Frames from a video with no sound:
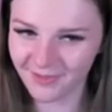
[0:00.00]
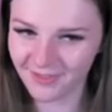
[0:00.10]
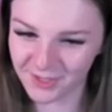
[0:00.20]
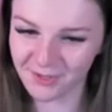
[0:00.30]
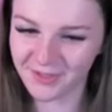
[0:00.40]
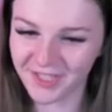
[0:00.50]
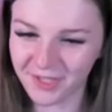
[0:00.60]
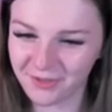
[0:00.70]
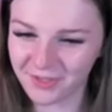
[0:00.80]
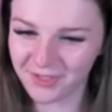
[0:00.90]
Do you think
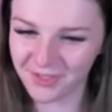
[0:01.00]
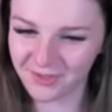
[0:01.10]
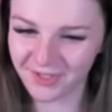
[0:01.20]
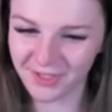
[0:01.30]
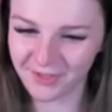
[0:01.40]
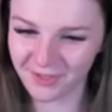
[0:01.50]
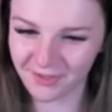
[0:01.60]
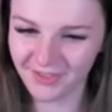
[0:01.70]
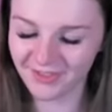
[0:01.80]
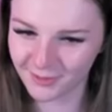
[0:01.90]
like, you, do you think you'd
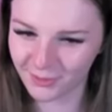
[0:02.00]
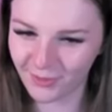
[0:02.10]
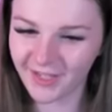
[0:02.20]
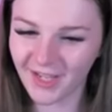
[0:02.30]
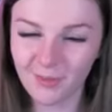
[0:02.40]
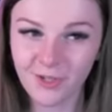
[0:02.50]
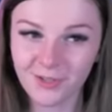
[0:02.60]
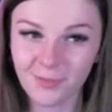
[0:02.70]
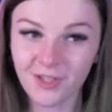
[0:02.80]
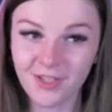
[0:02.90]
do it? Twenty k a
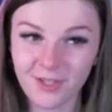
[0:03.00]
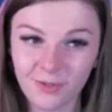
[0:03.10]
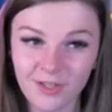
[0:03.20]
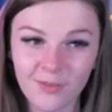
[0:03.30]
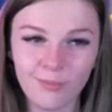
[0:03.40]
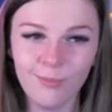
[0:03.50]
month, but like you live oh.